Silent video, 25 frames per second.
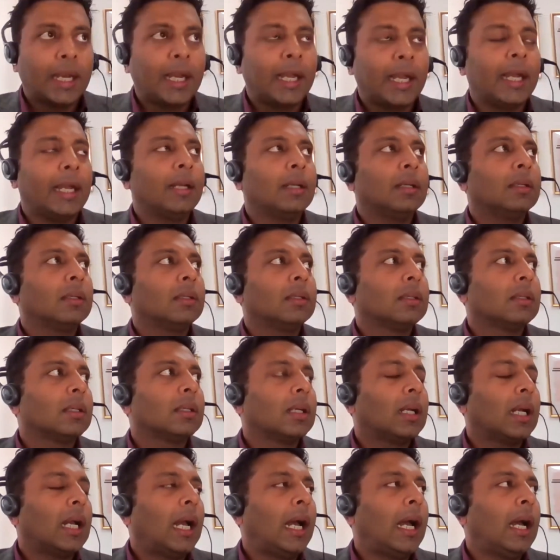And
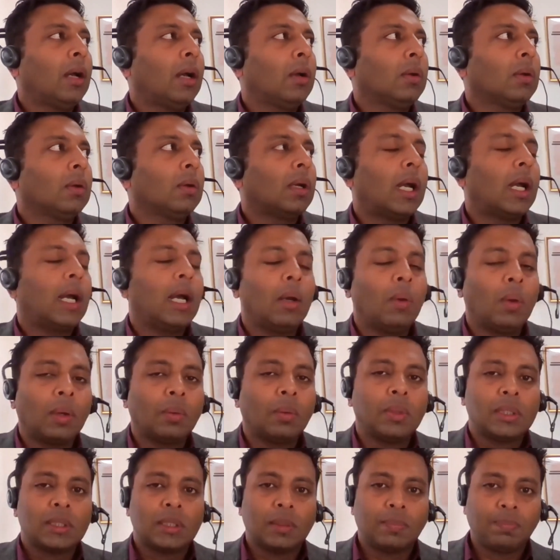how are
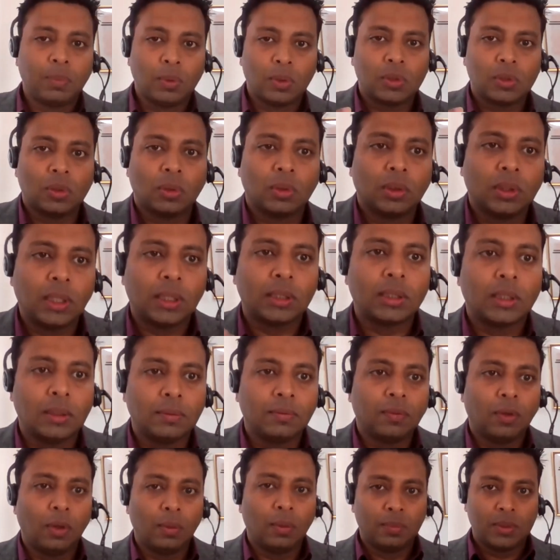we supposed to take
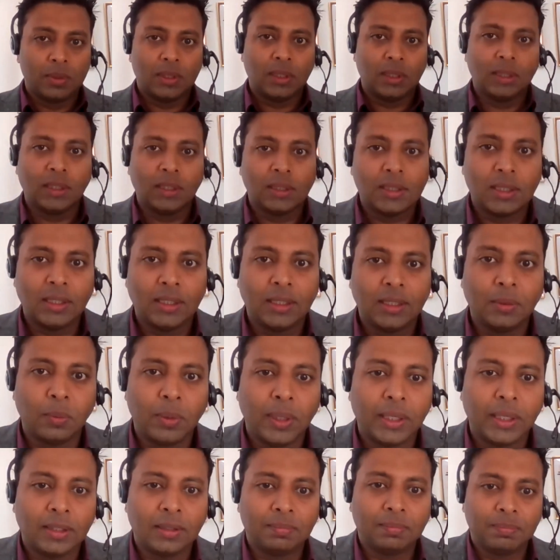reform seriously
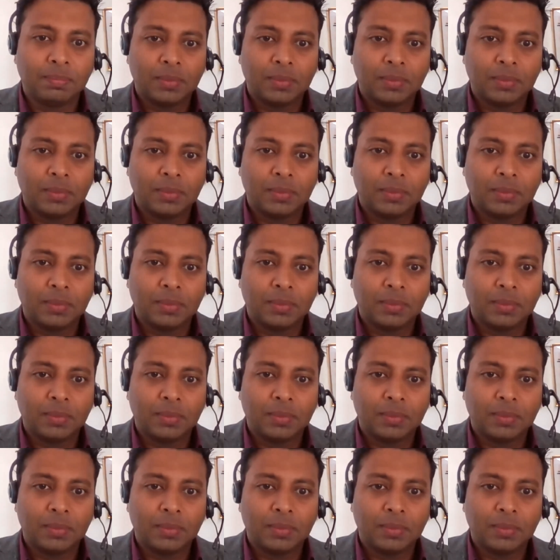when the